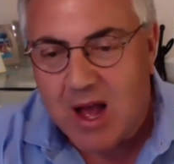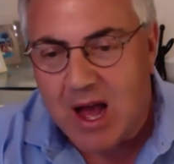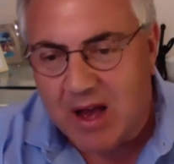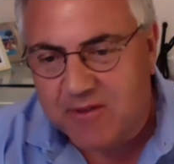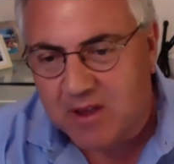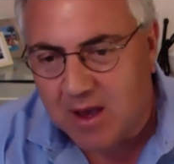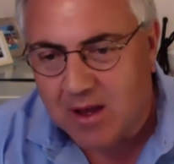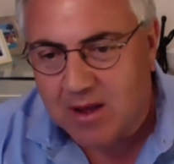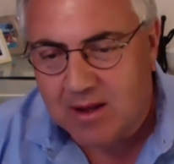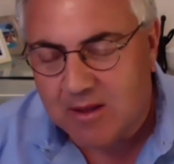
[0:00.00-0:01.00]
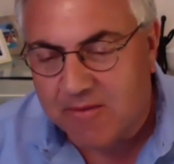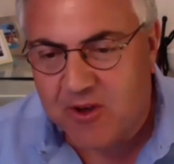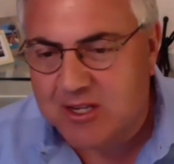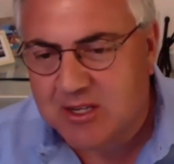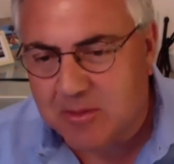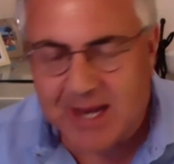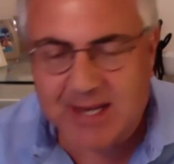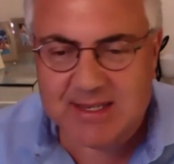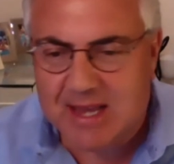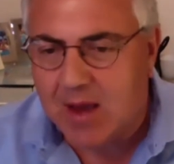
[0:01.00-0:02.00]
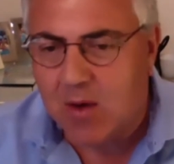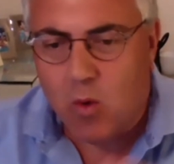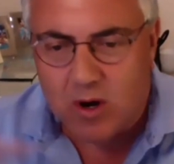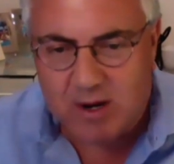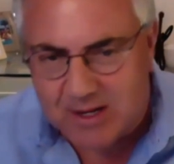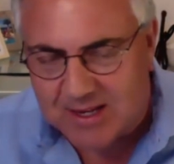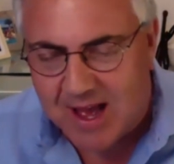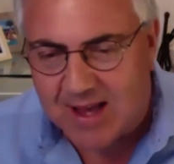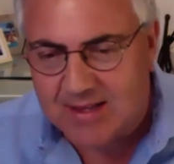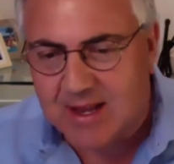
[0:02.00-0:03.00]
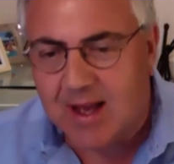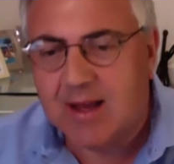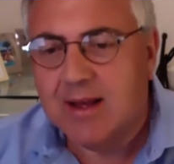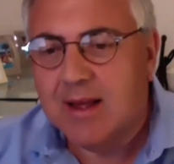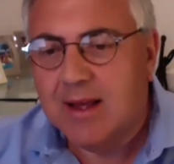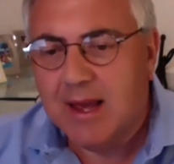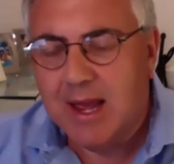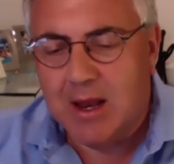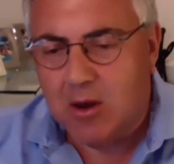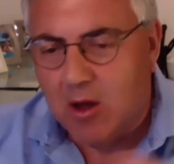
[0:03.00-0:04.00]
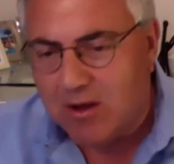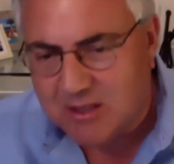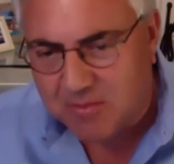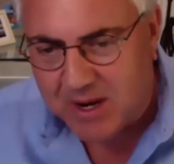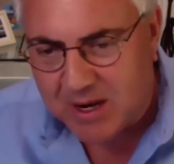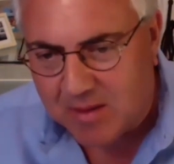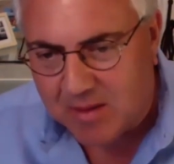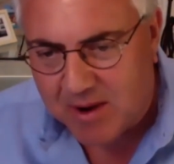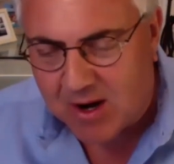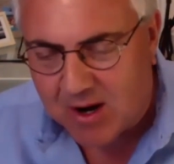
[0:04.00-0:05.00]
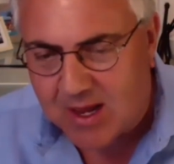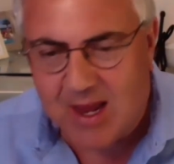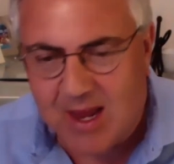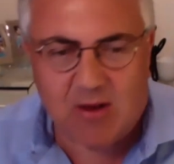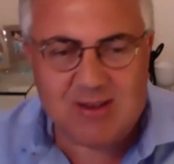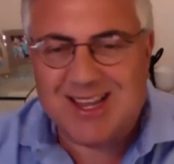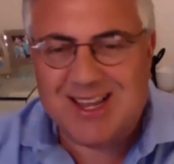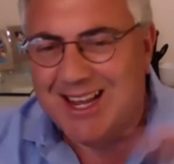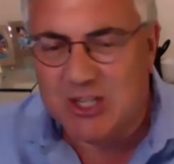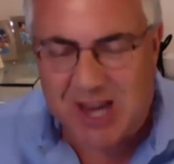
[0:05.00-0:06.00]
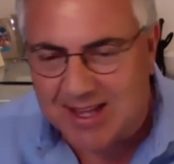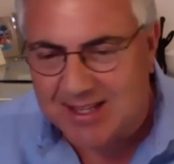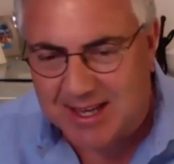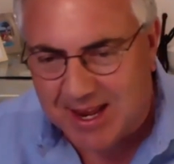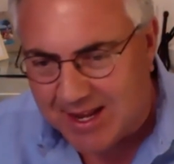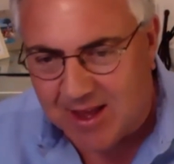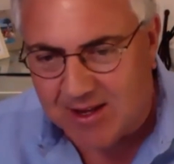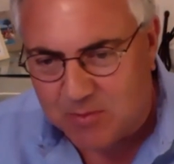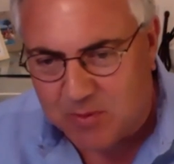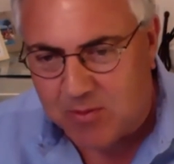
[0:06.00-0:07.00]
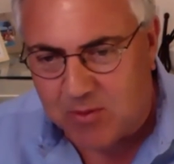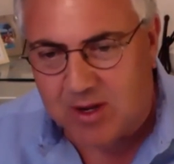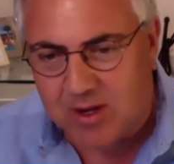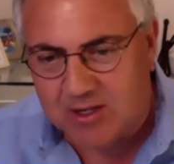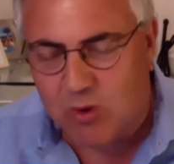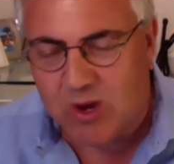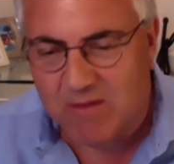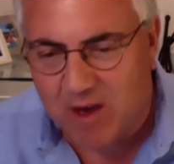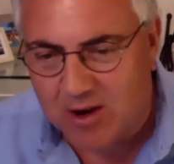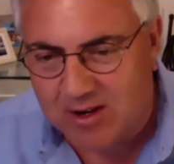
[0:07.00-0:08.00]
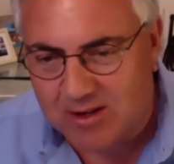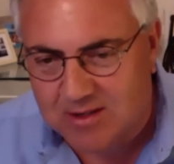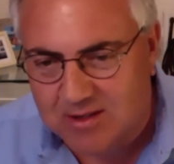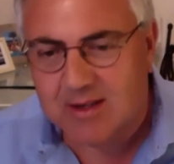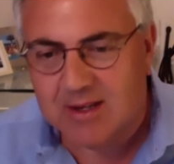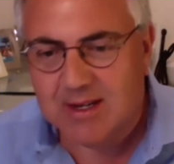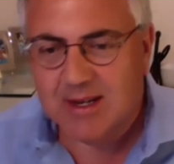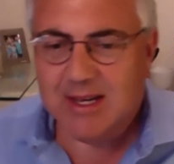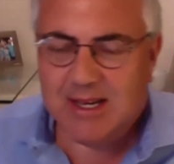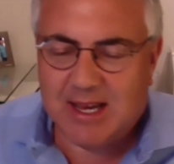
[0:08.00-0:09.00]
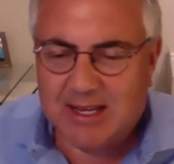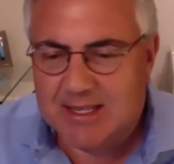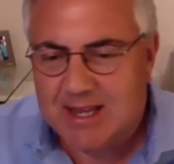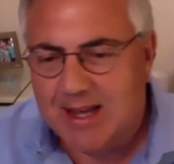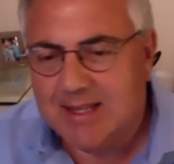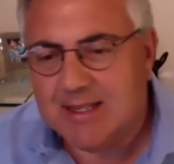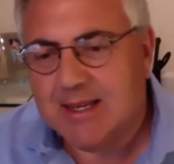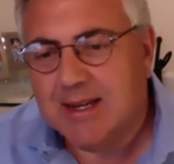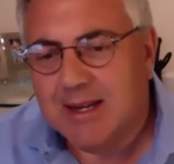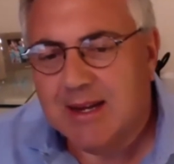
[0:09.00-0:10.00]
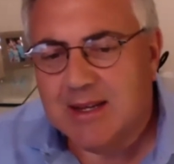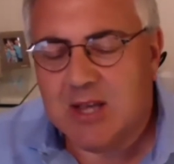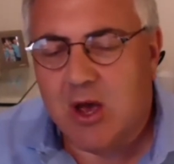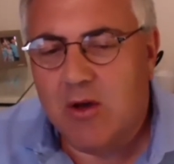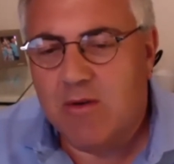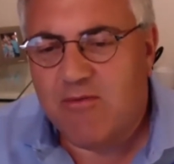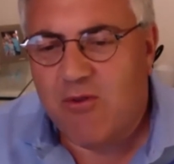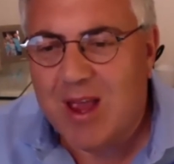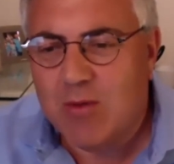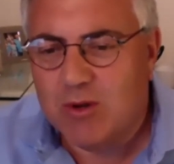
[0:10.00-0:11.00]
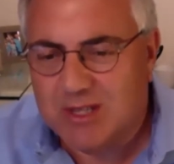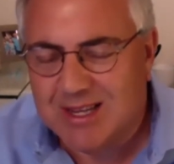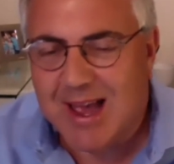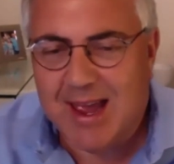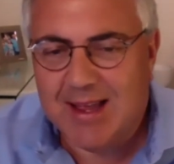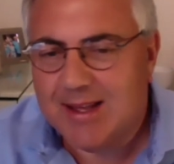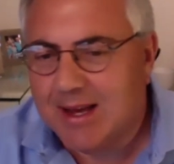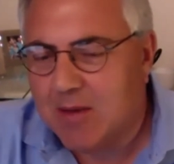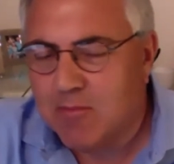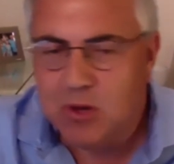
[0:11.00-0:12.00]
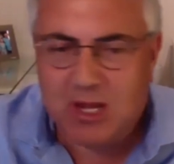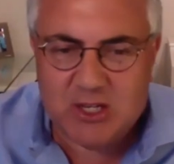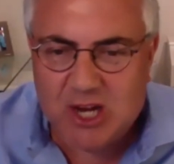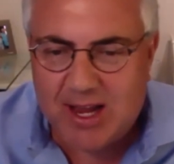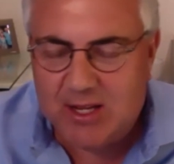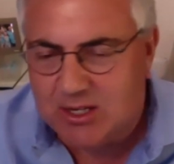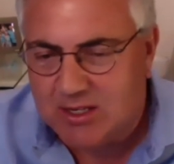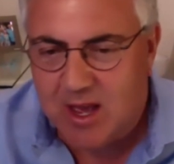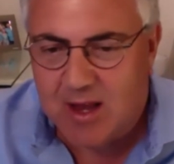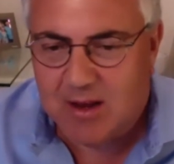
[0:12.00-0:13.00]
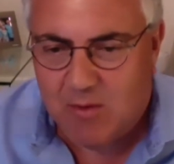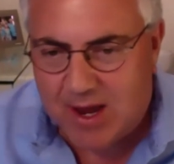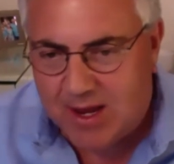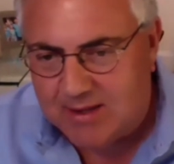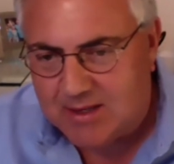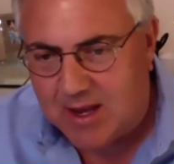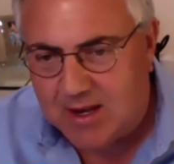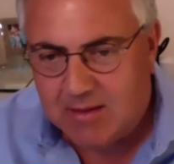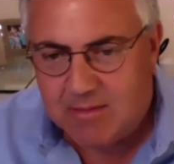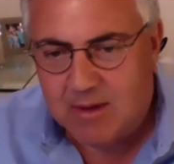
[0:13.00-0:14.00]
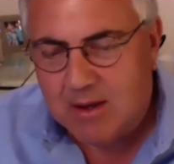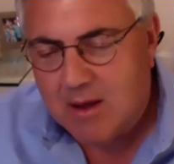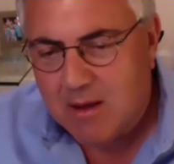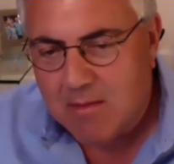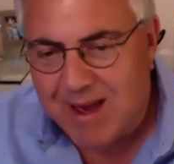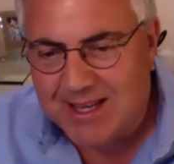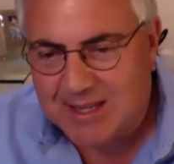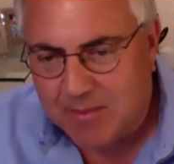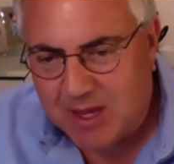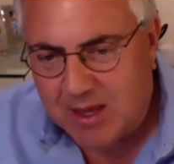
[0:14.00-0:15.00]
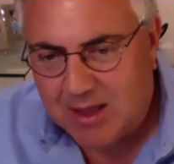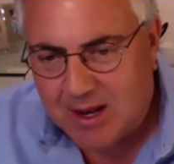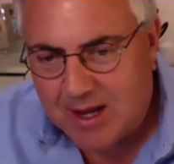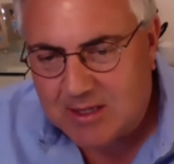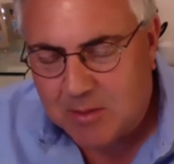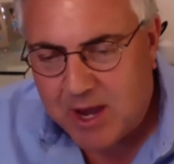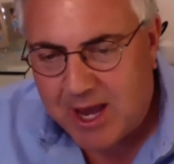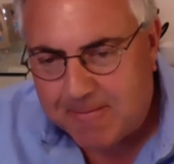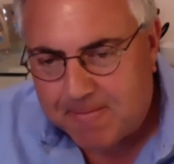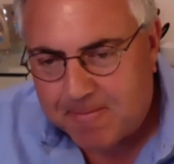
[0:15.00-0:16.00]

after the first debate, saying what a disaster. He lost Middle America. He lost any chance of getting those people that are swing voters in key states. So Frank would say a complete change is the only way he's going to make something of the last debate.